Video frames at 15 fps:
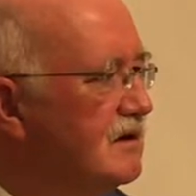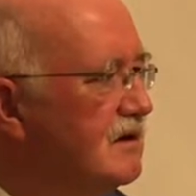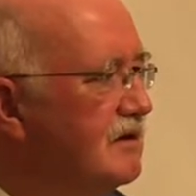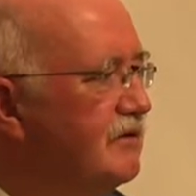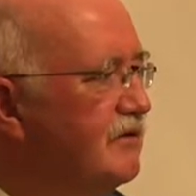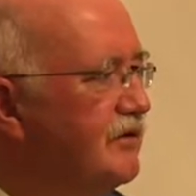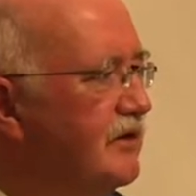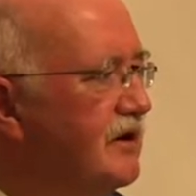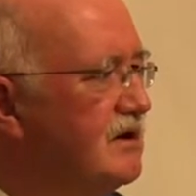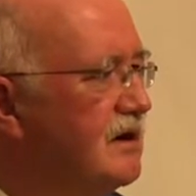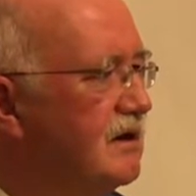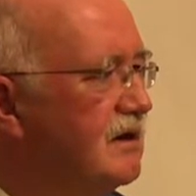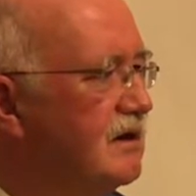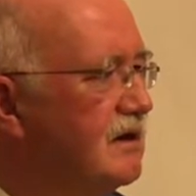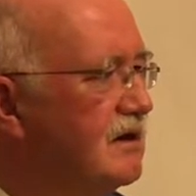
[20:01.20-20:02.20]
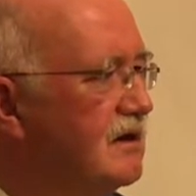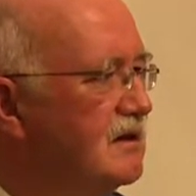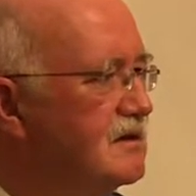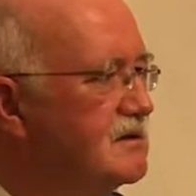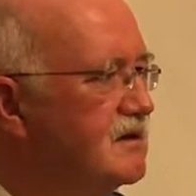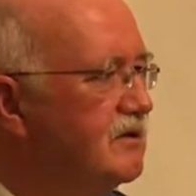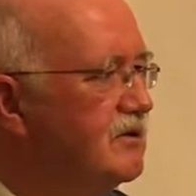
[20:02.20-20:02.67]
confronting
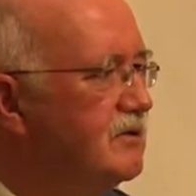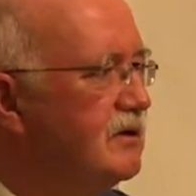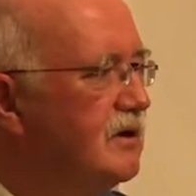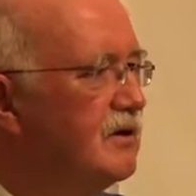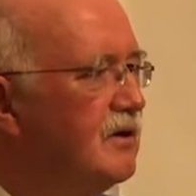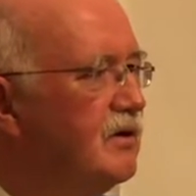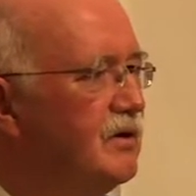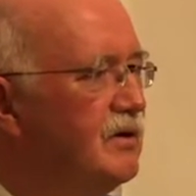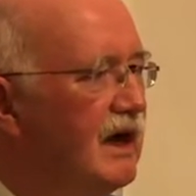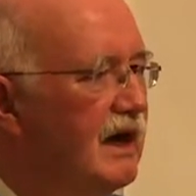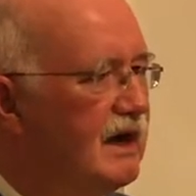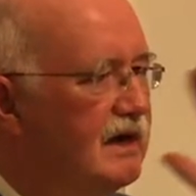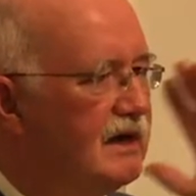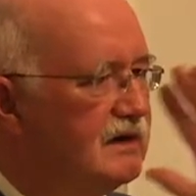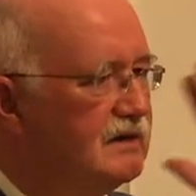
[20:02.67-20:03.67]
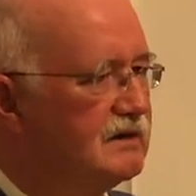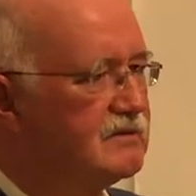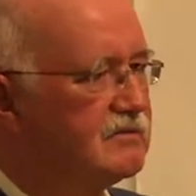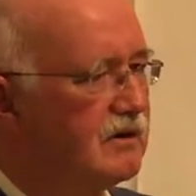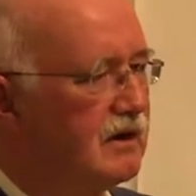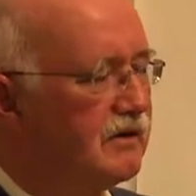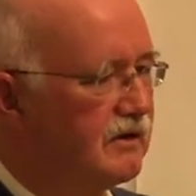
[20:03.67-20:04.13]
things through our own
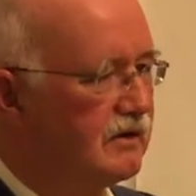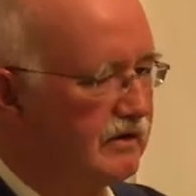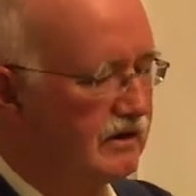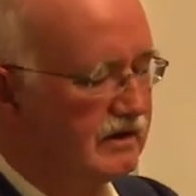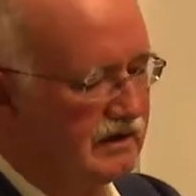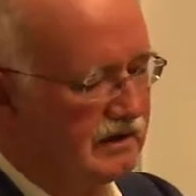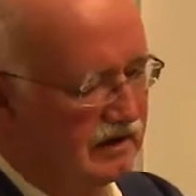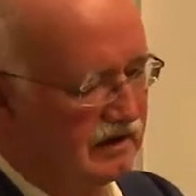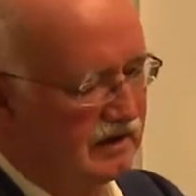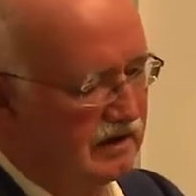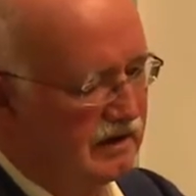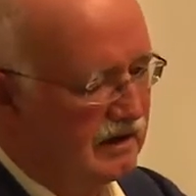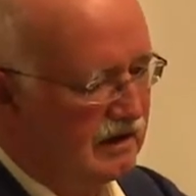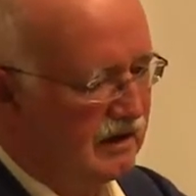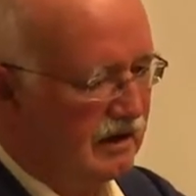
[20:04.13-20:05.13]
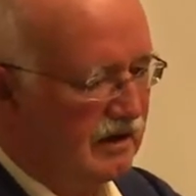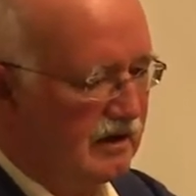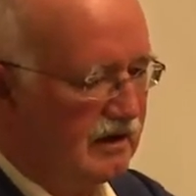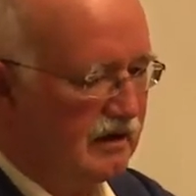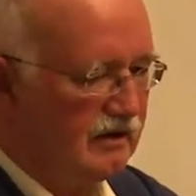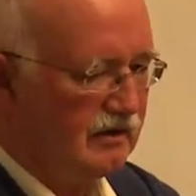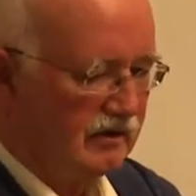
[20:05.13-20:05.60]
eyes rather than
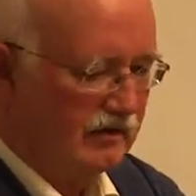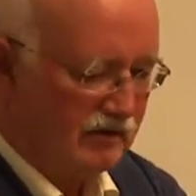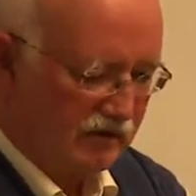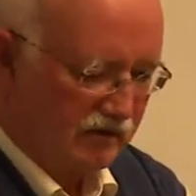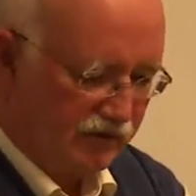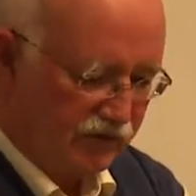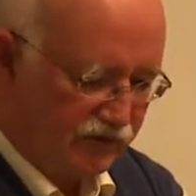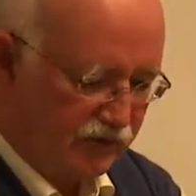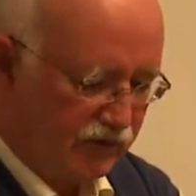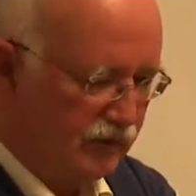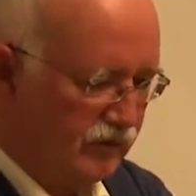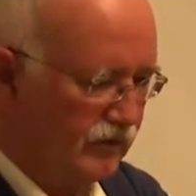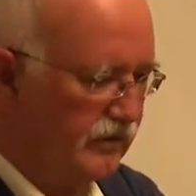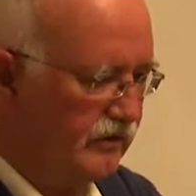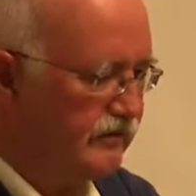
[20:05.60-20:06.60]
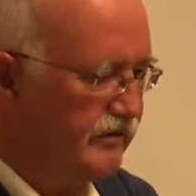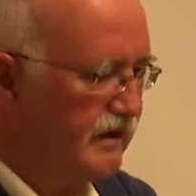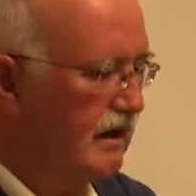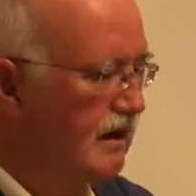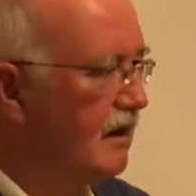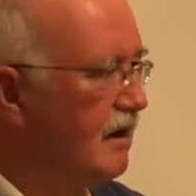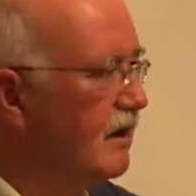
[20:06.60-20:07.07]
uh, through the
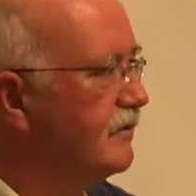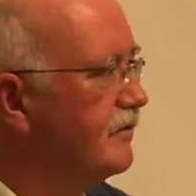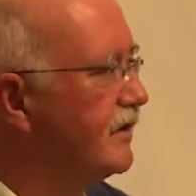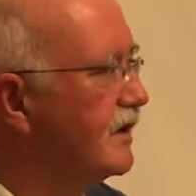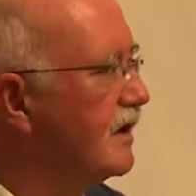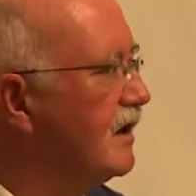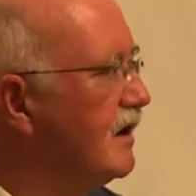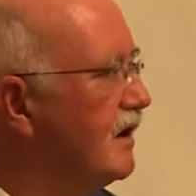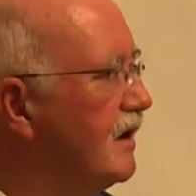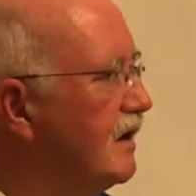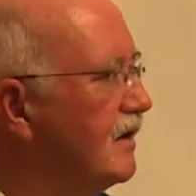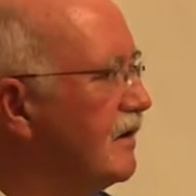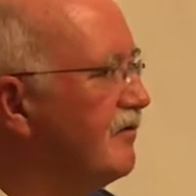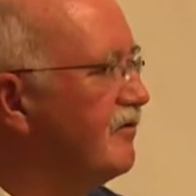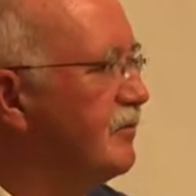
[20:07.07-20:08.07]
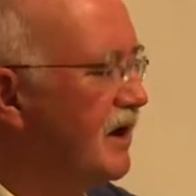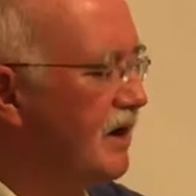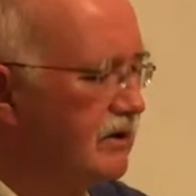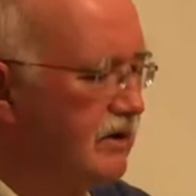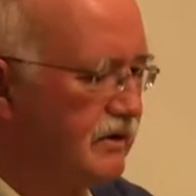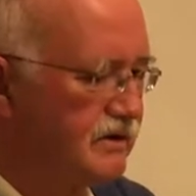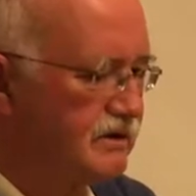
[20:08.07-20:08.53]
veil of the care of
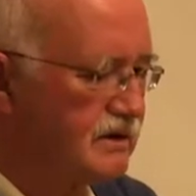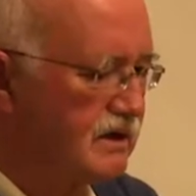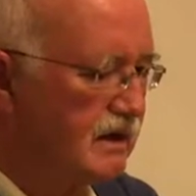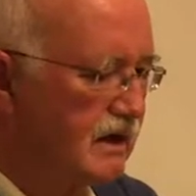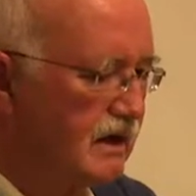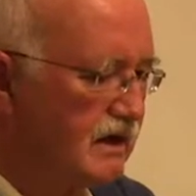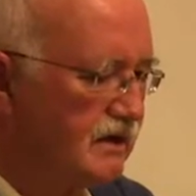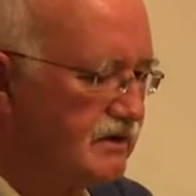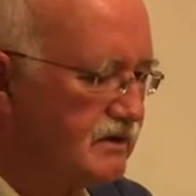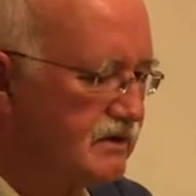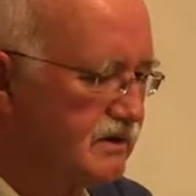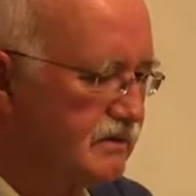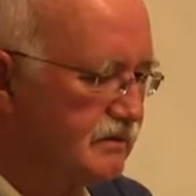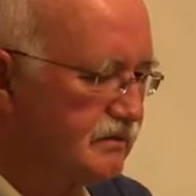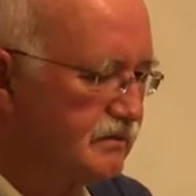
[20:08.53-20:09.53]
parents, I guess.